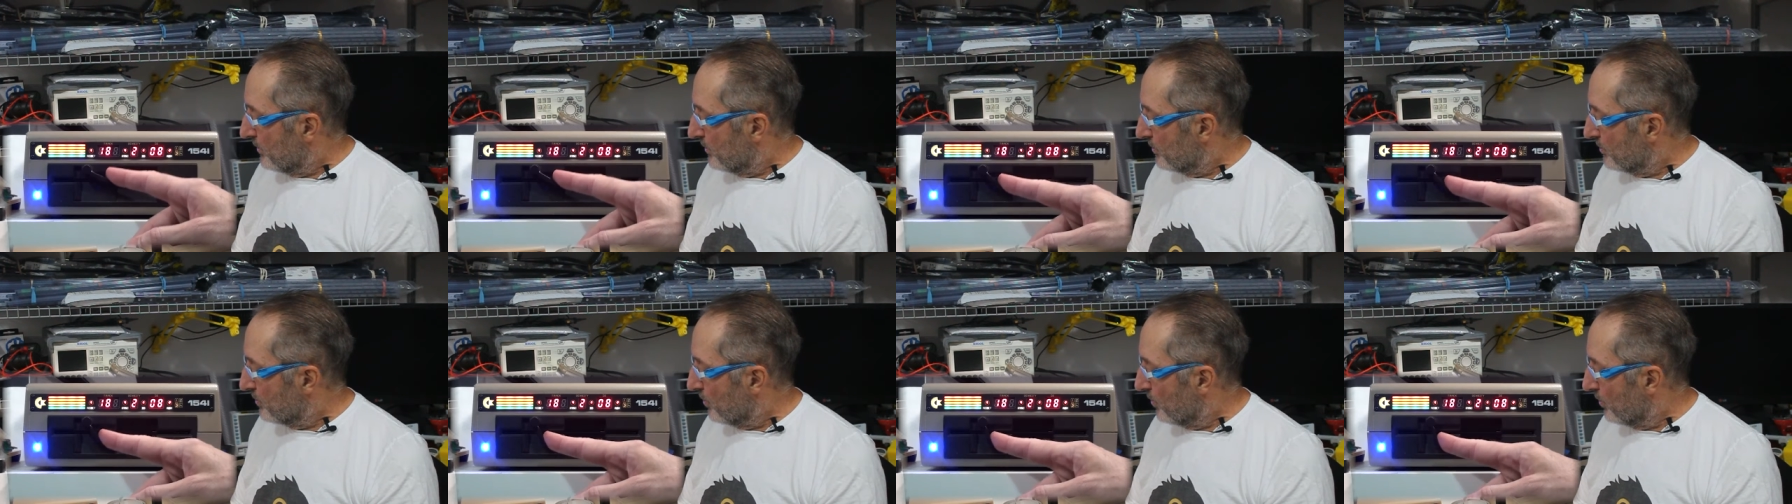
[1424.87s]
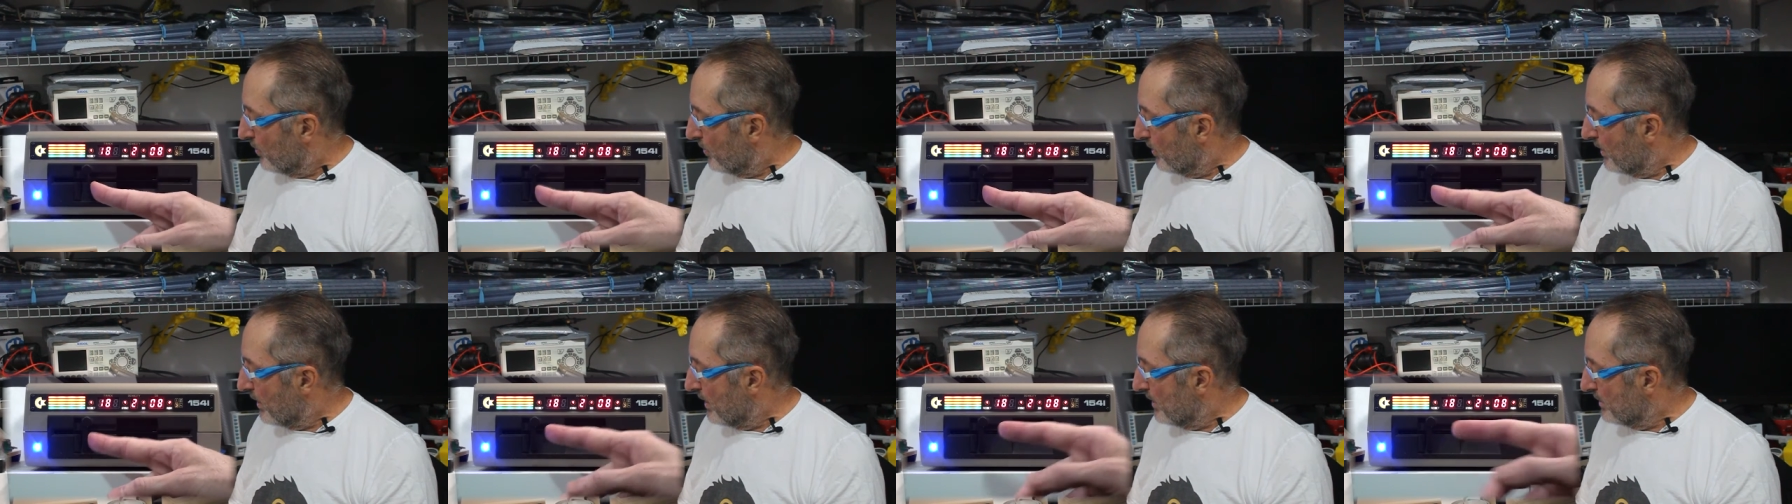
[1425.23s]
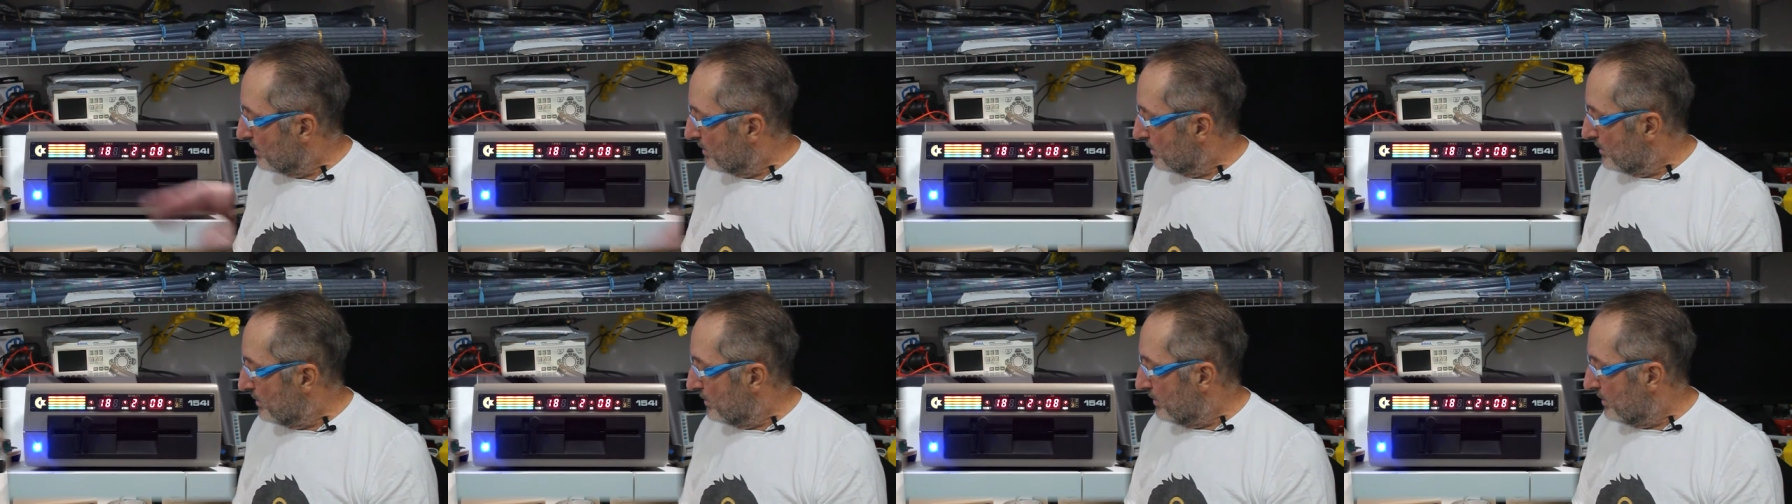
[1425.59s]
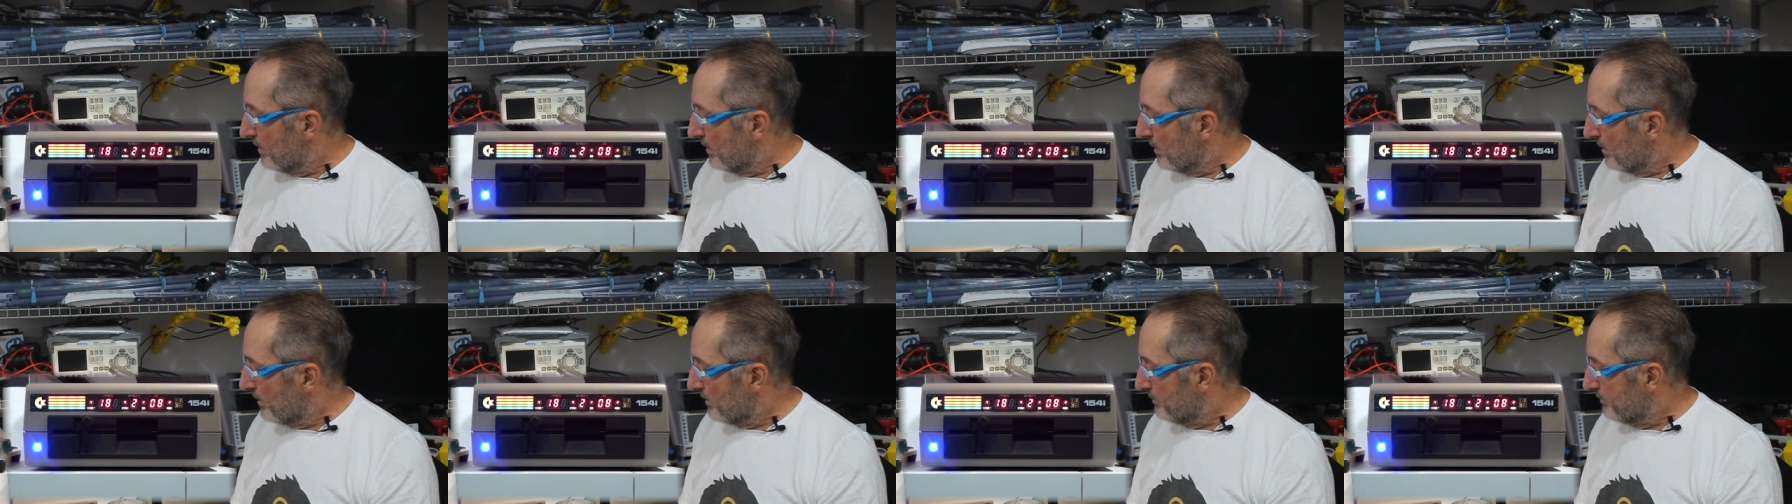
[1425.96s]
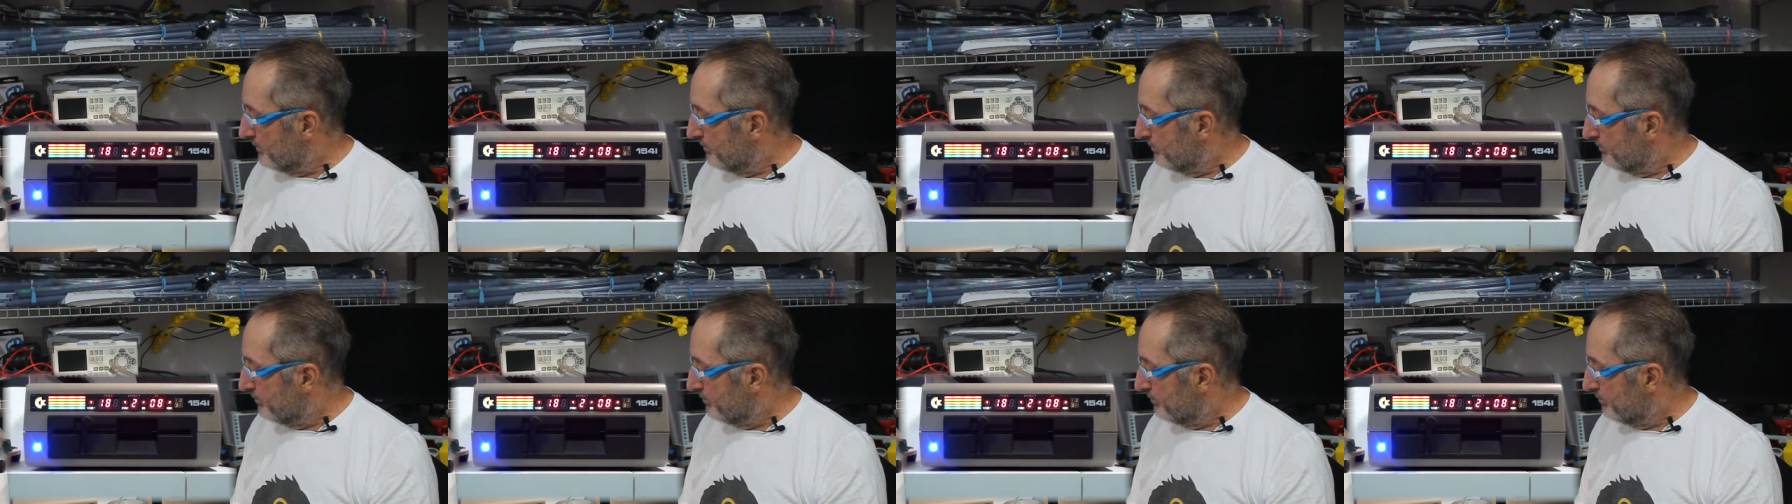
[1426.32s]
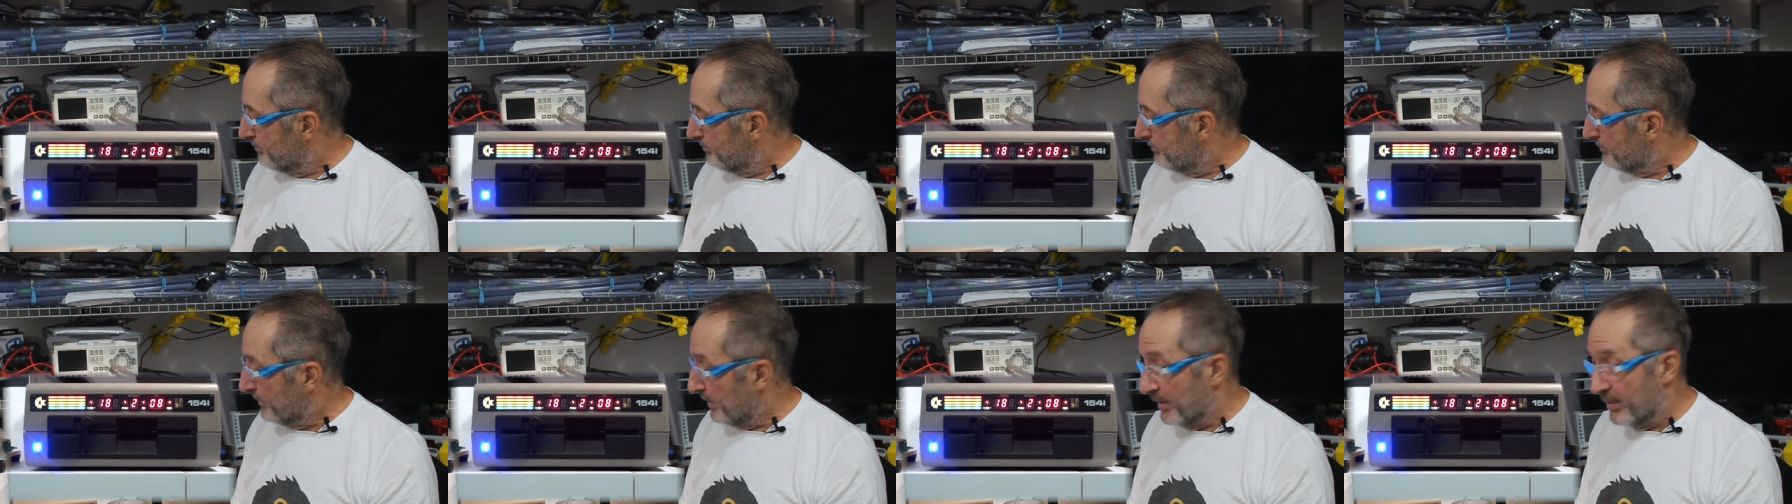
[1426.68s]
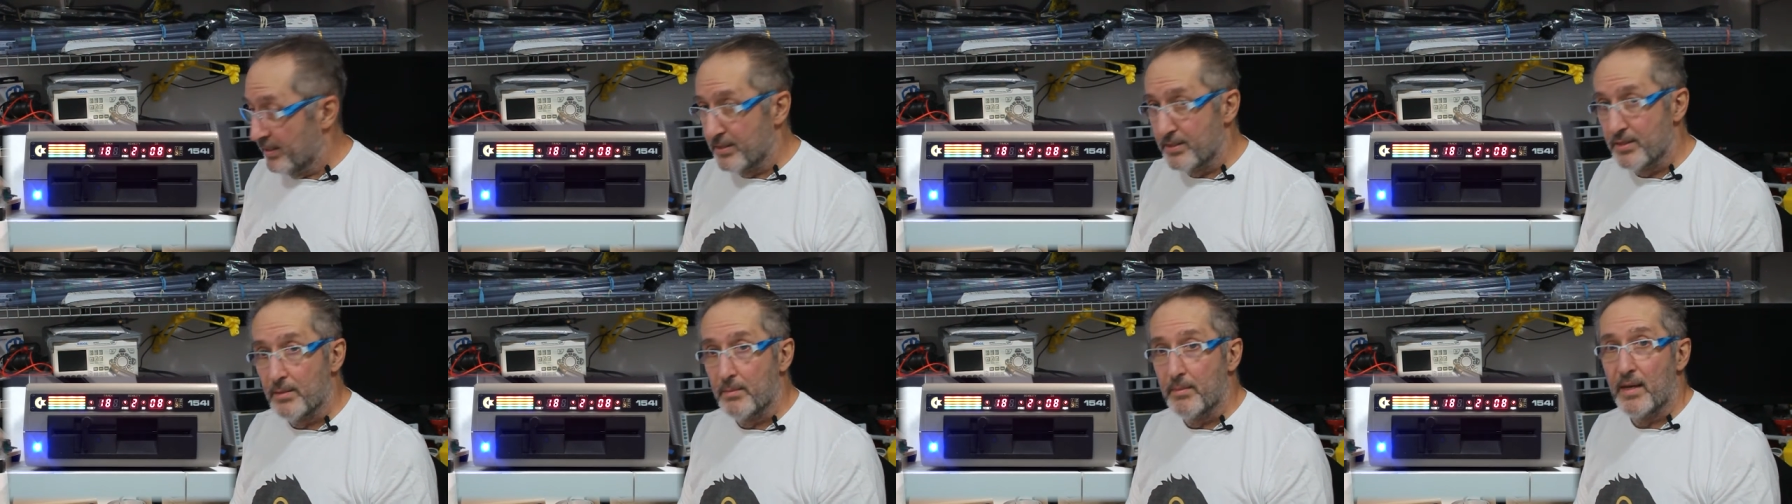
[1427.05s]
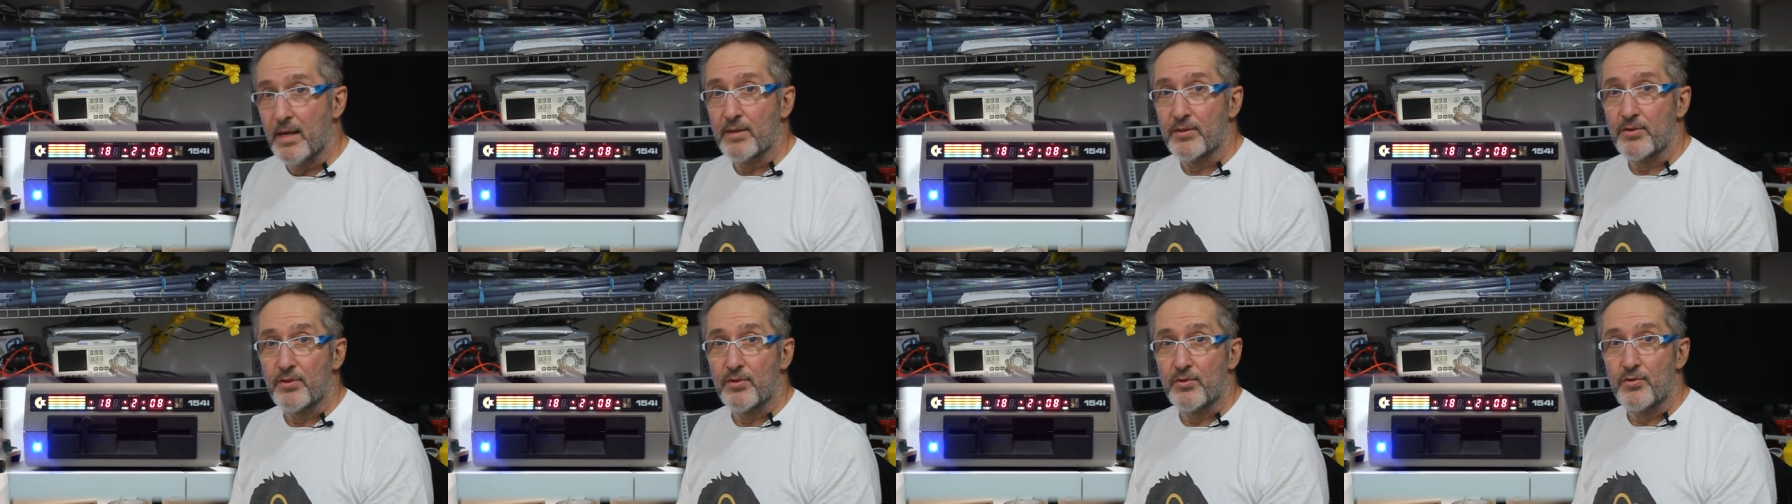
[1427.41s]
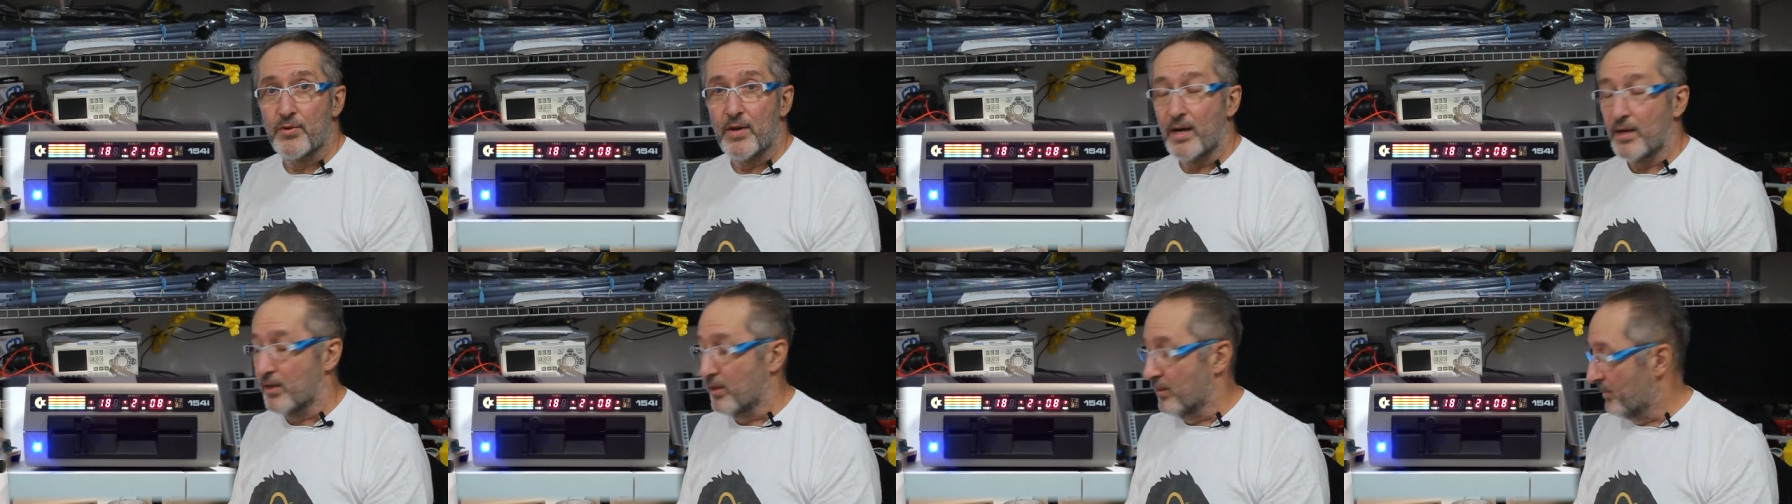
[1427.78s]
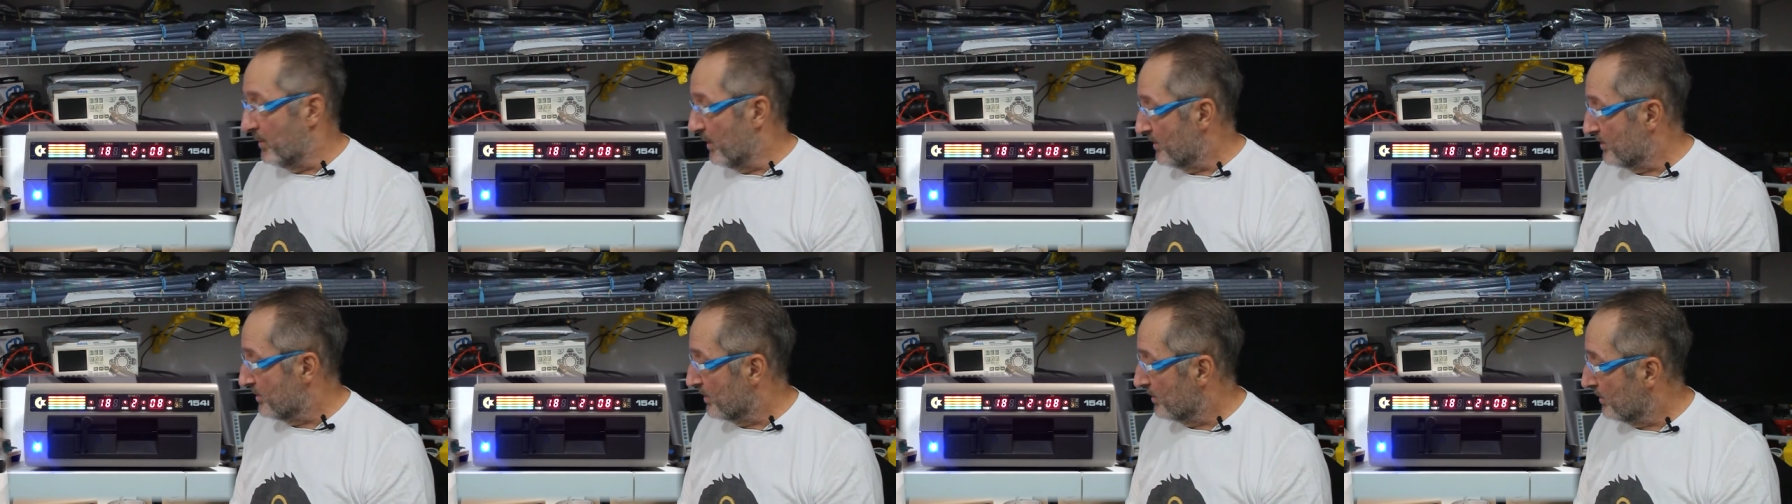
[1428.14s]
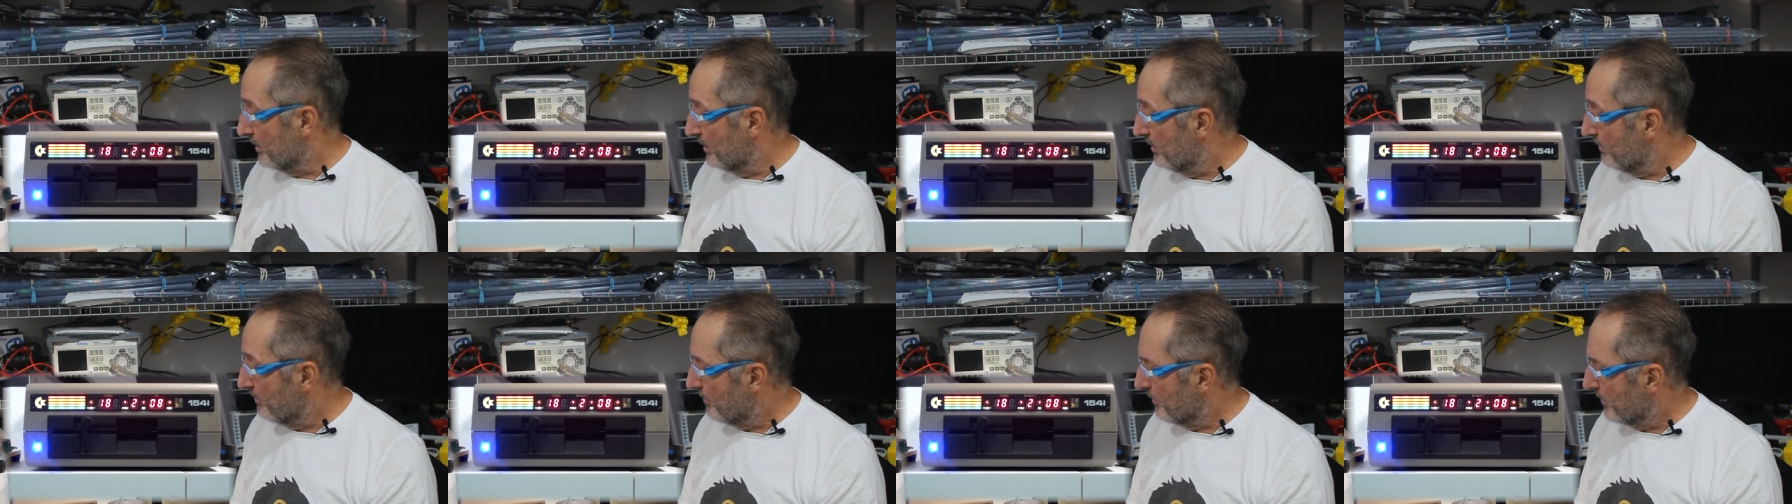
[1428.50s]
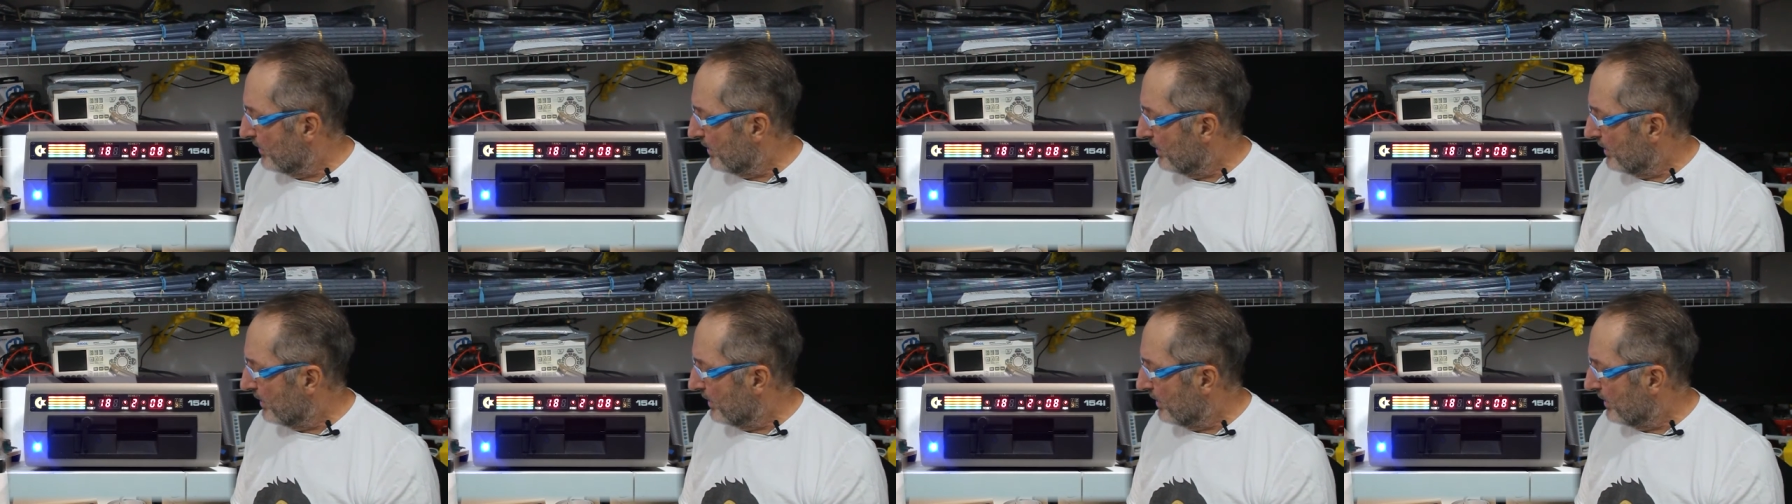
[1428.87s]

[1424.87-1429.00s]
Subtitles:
So that is the MasterTracker basically.